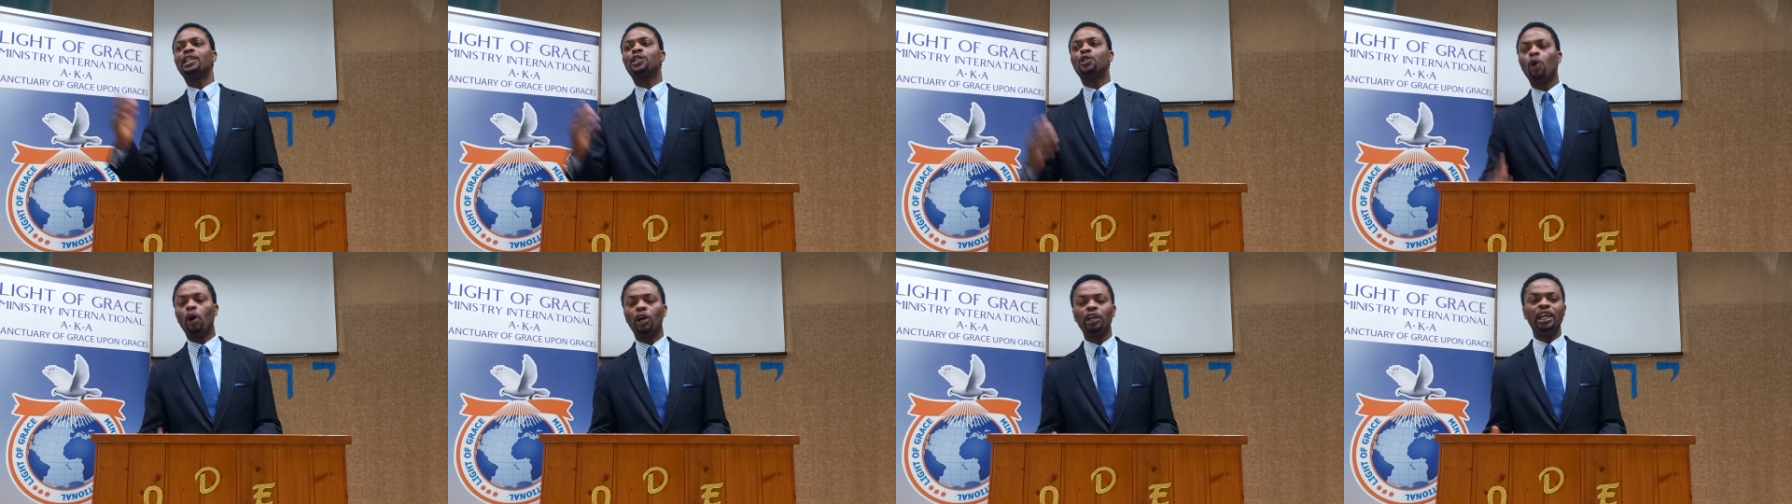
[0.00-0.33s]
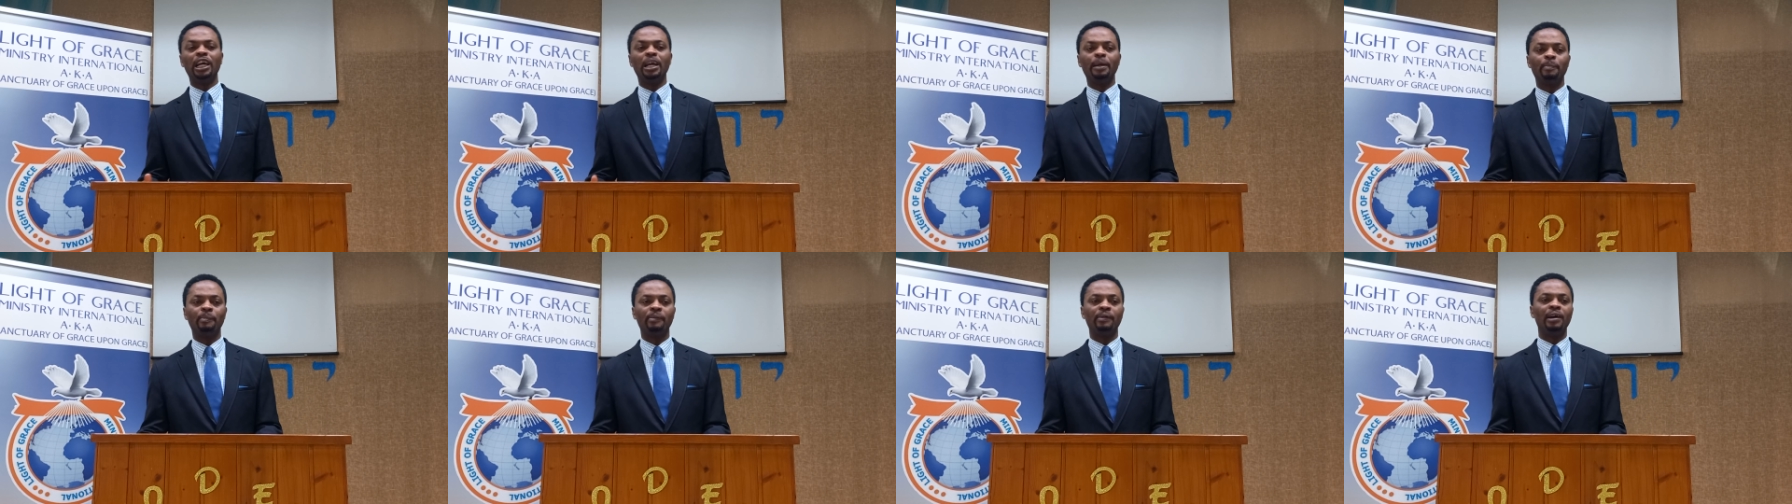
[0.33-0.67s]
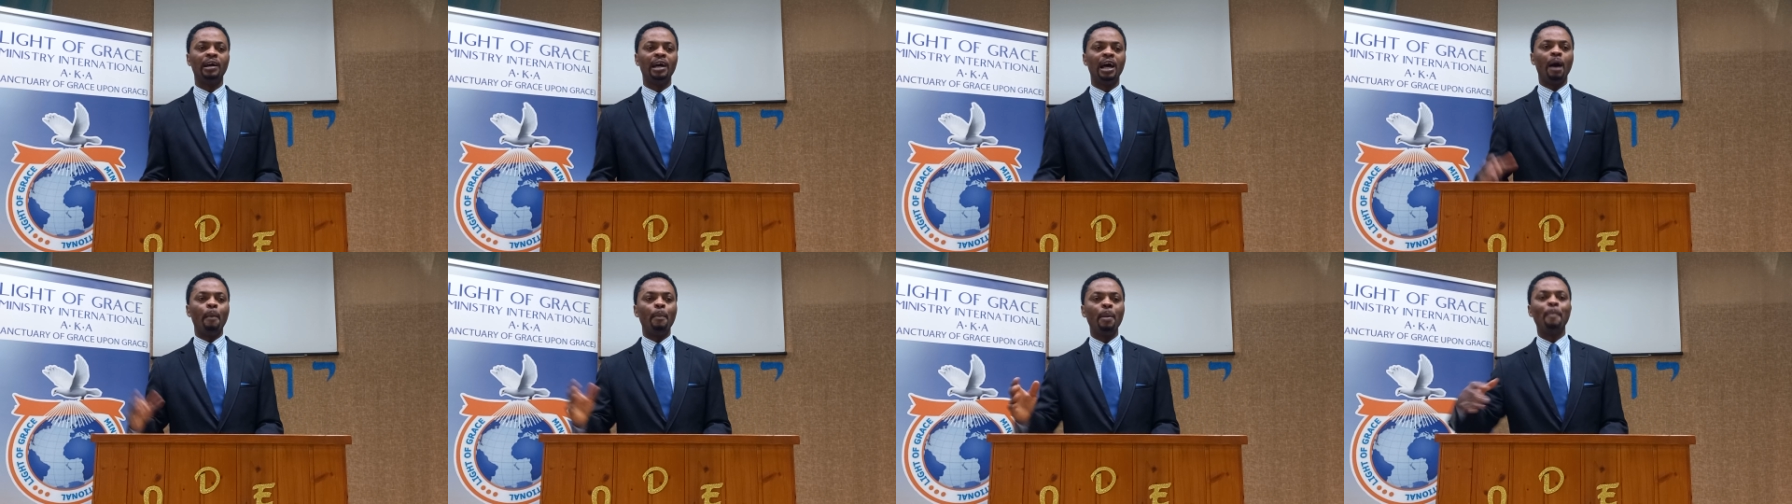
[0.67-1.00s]
told him,
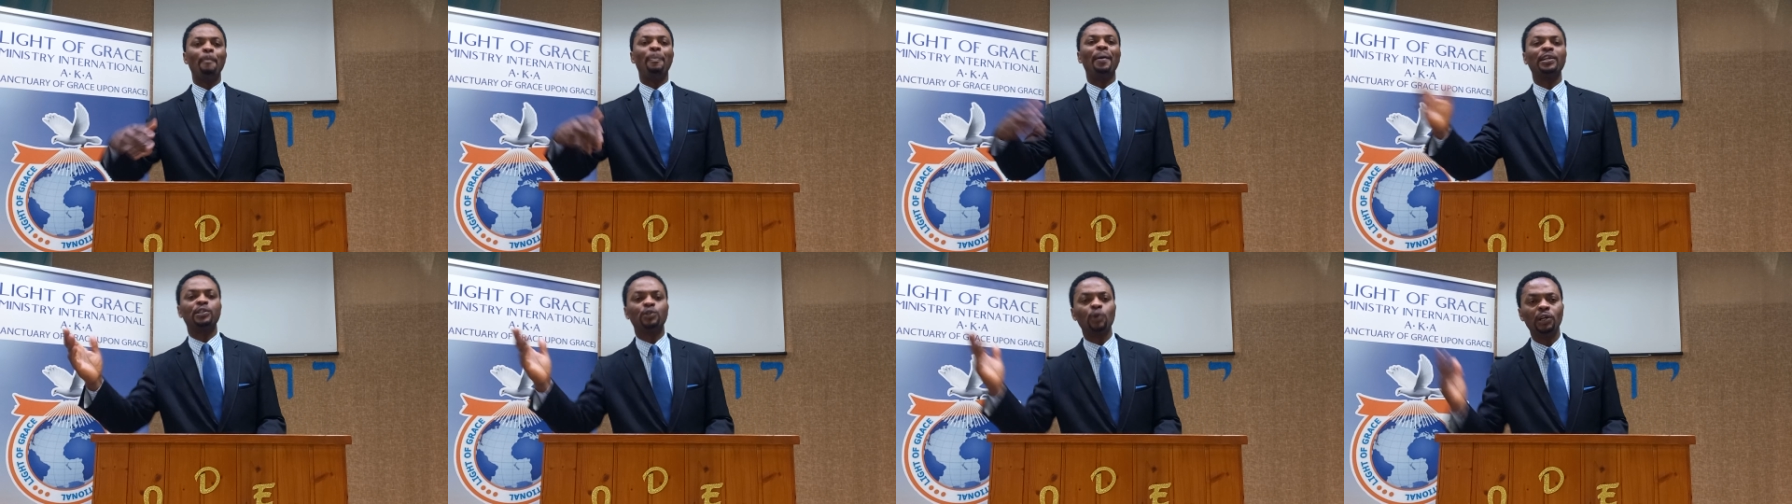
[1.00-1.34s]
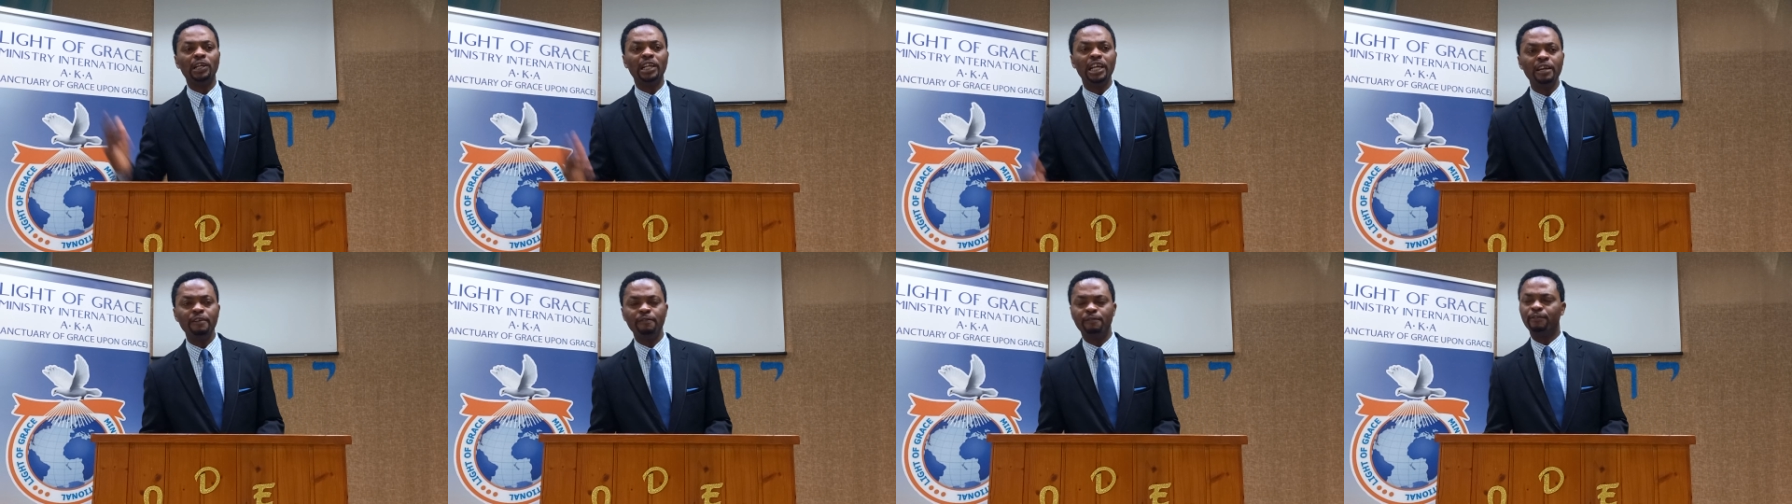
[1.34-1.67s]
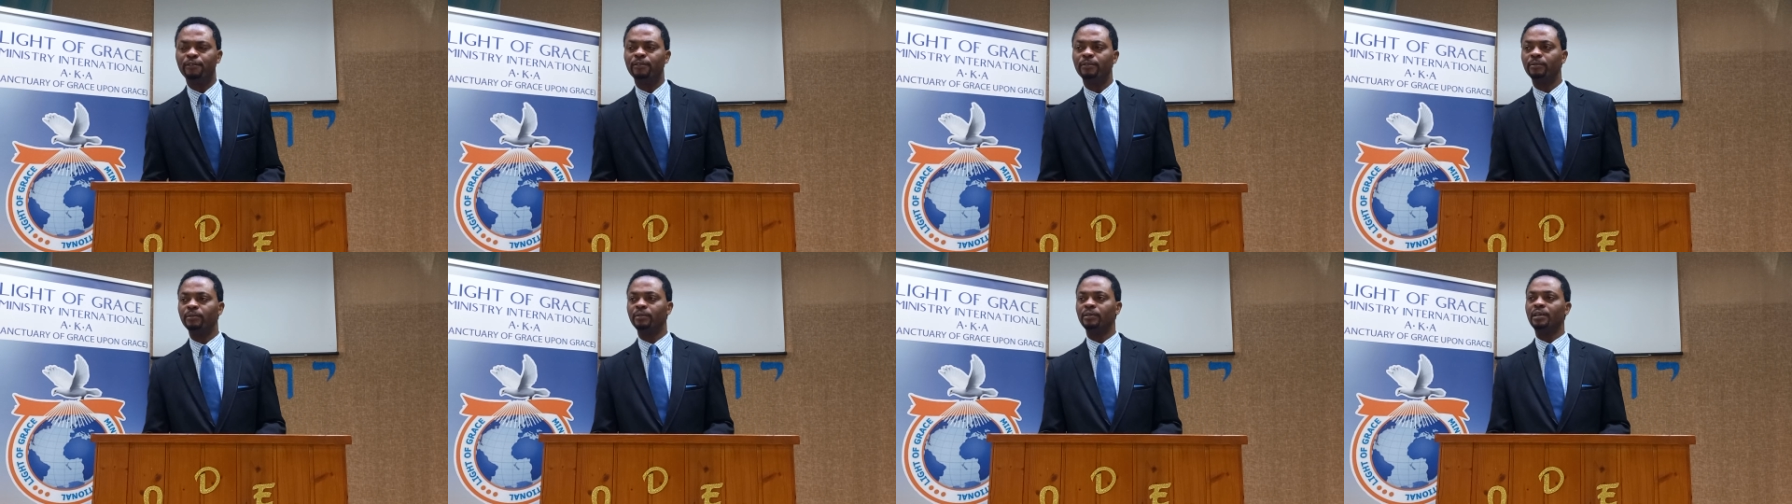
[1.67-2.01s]
I'm about to
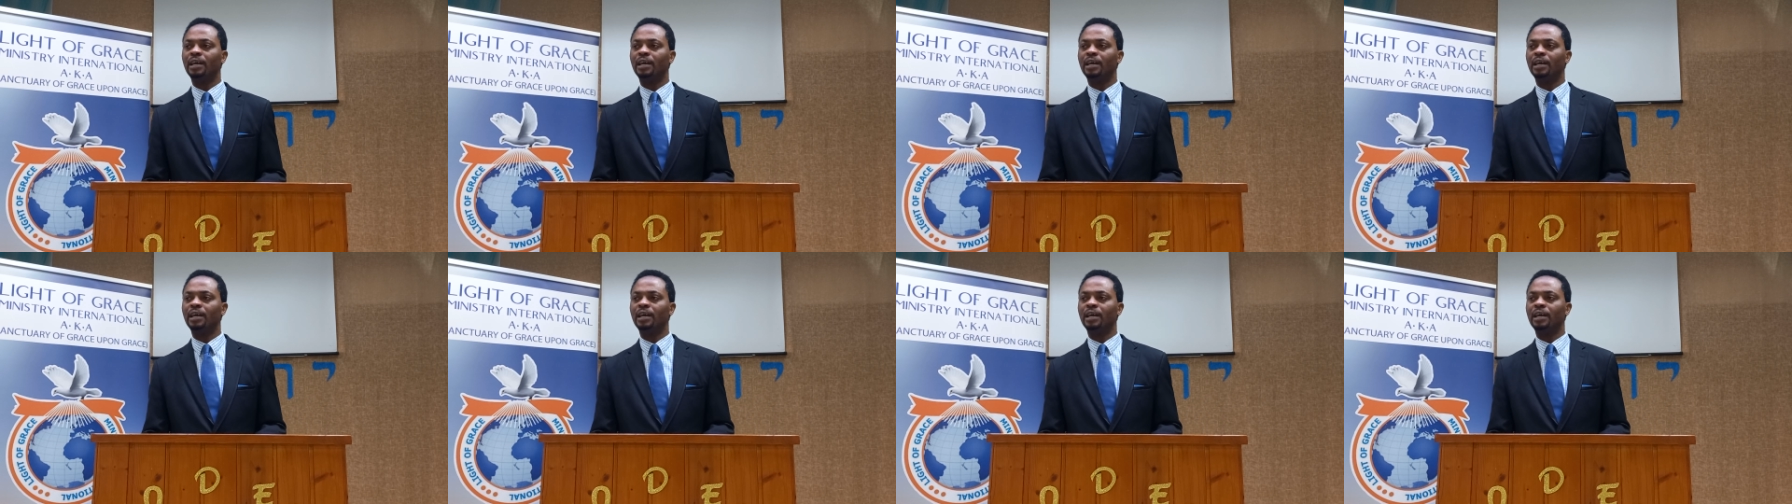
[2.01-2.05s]
leave.